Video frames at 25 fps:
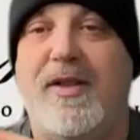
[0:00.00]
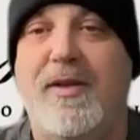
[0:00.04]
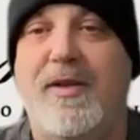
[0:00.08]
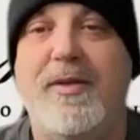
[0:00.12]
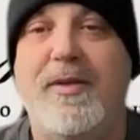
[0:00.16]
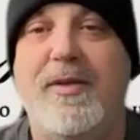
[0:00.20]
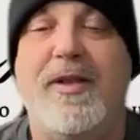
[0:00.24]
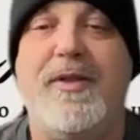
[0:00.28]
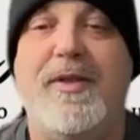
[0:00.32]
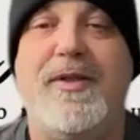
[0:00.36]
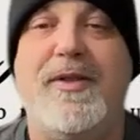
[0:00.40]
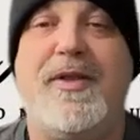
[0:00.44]
all
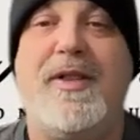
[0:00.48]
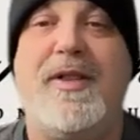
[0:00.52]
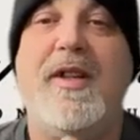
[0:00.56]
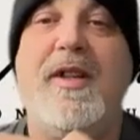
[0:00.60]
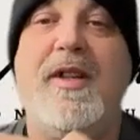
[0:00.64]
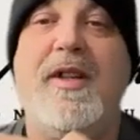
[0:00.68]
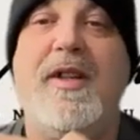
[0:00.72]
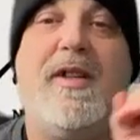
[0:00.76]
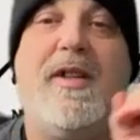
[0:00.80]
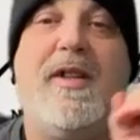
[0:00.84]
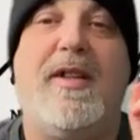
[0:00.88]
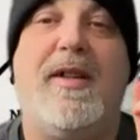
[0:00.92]
these
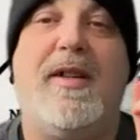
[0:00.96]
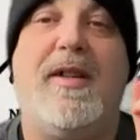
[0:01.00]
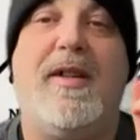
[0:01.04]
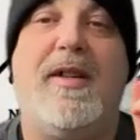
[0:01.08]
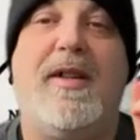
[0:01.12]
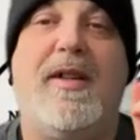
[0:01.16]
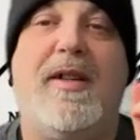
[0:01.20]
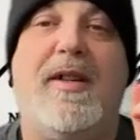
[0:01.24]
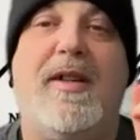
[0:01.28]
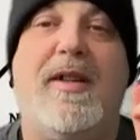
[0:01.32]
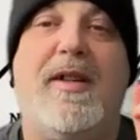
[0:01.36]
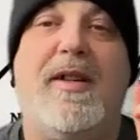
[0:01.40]
gurus
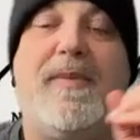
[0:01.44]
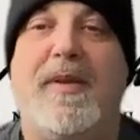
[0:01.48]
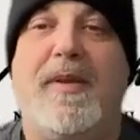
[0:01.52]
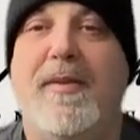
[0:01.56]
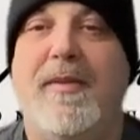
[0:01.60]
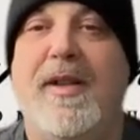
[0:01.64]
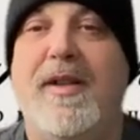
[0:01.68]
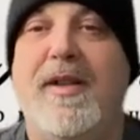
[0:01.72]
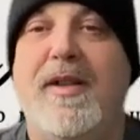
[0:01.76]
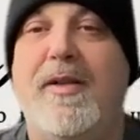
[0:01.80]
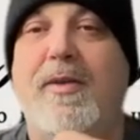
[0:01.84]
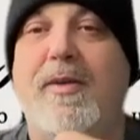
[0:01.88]
and people
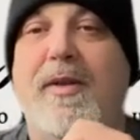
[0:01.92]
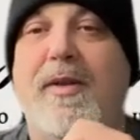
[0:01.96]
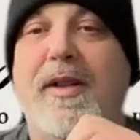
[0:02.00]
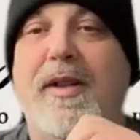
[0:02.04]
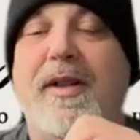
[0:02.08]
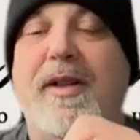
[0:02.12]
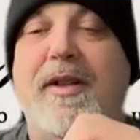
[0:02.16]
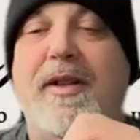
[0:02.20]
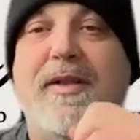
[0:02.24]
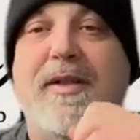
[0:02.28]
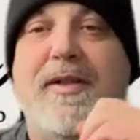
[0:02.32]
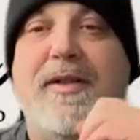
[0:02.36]
coming at
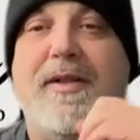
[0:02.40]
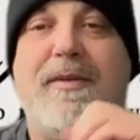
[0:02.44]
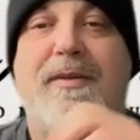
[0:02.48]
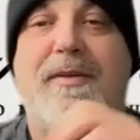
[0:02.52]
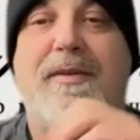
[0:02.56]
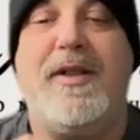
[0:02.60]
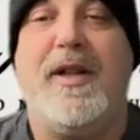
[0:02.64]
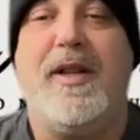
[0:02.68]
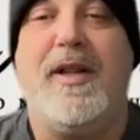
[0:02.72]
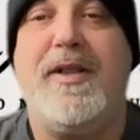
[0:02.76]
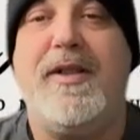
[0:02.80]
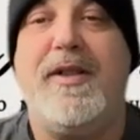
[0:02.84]
you wanting to
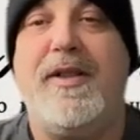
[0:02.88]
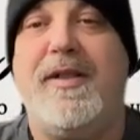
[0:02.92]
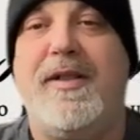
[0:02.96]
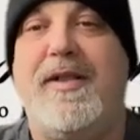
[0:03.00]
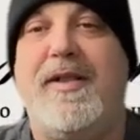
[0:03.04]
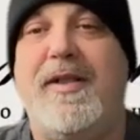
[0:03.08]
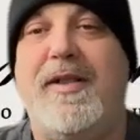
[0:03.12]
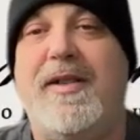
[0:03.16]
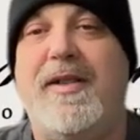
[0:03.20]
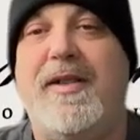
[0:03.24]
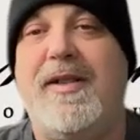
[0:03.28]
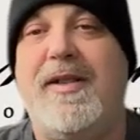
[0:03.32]

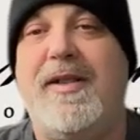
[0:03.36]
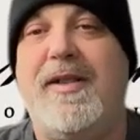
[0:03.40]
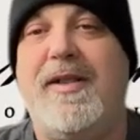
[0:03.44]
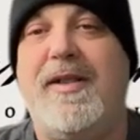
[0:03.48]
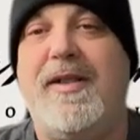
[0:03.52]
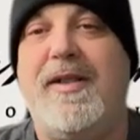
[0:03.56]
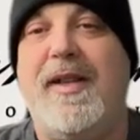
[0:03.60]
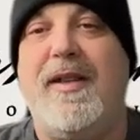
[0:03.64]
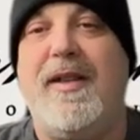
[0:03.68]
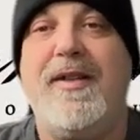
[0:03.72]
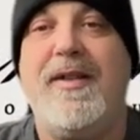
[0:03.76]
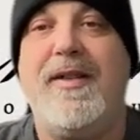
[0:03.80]
charge you
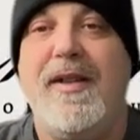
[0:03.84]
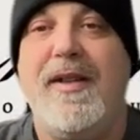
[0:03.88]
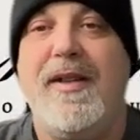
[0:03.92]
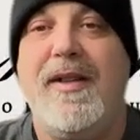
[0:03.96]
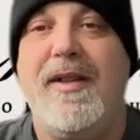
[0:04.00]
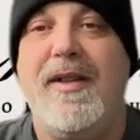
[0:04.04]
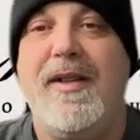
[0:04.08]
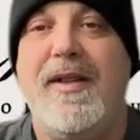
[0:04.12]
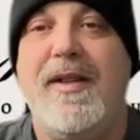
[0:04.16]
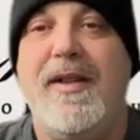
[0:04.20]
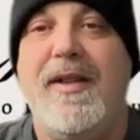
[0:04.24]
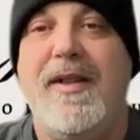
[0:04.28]

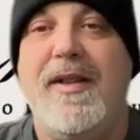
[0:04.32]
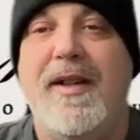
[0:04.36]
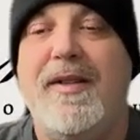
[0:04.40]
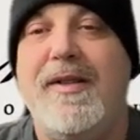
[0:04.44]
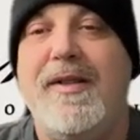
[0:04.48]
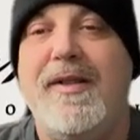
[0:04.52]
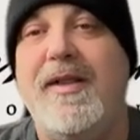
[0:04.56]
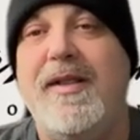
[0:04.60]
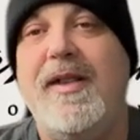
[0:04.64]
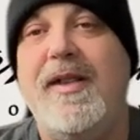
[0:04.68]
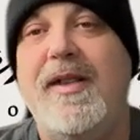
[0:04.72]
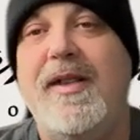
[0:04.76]

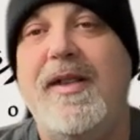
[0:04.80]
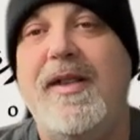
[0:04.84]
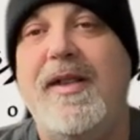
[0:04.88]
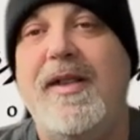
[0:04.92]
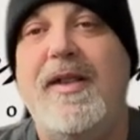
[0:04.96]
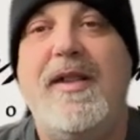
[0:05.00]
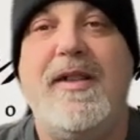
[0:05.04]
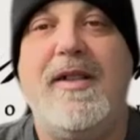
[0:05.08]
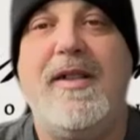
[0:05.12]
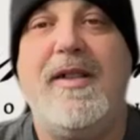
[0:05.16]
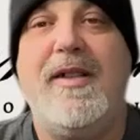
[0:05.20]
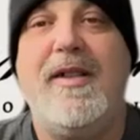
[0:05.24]
$10,000
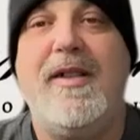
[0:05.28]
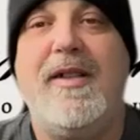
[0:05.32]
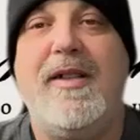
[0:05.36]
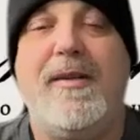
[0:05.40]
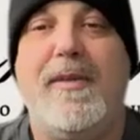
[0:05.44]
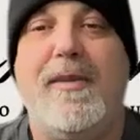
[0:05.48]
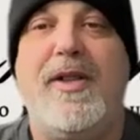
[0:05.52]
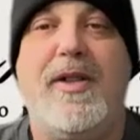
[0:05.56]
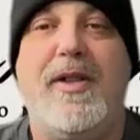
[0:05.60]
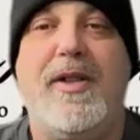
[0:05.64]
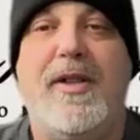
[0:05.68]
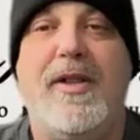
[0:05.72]
to
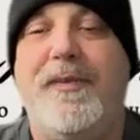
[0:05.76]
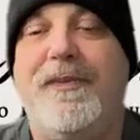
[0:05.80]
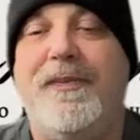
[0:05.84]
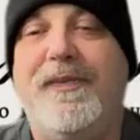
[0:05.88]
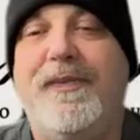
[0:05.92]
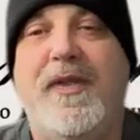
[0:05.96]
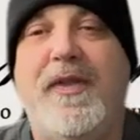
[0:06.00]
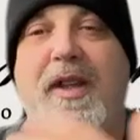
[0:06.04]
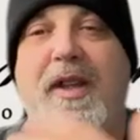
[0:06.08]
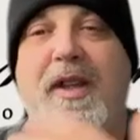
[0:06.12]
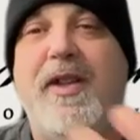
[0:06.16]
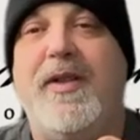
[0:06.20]
mentor
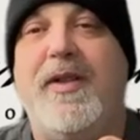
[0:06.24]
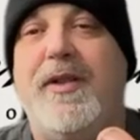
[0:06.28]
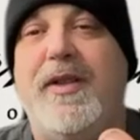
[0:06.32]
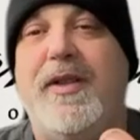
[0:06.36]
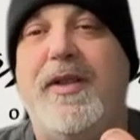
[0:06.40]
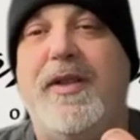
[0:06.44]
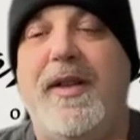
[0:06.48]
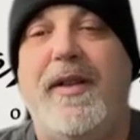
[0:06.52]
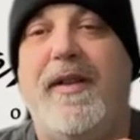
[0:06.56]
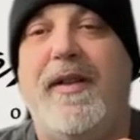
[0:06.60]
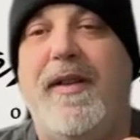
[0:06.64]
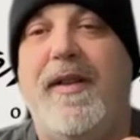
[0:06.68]
you.
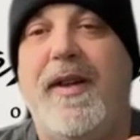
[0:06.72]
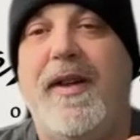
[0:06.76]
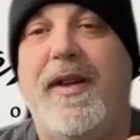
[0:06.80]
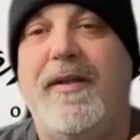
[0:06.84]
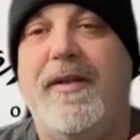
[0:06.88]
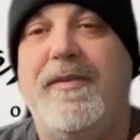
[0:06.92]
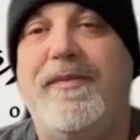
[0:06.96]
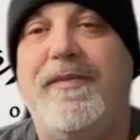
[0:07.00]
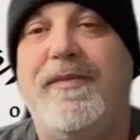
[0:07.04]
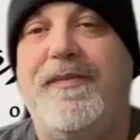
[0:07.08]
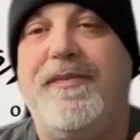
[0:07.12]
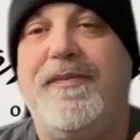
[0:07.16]
You don't need any
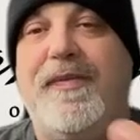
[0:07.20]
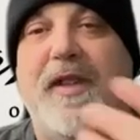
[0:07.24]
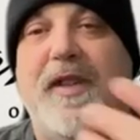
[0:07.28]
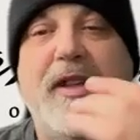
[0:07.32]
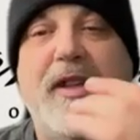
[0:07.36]
of that.